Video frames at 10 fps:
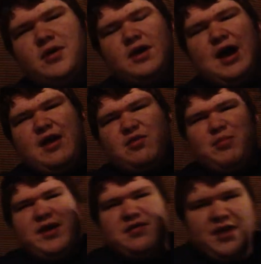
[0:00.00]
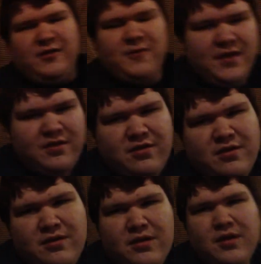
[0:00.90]
cosplays like this.
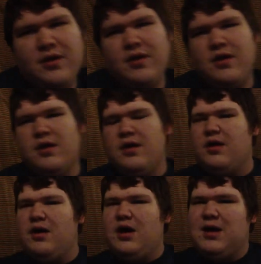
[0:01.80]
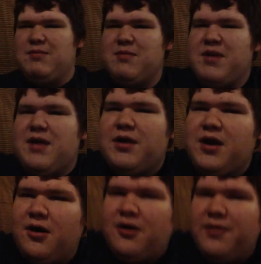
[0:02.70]
Um, you may
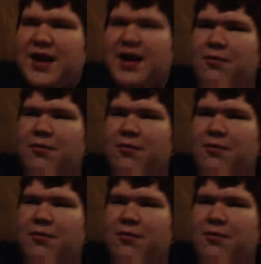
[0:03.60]
recall that I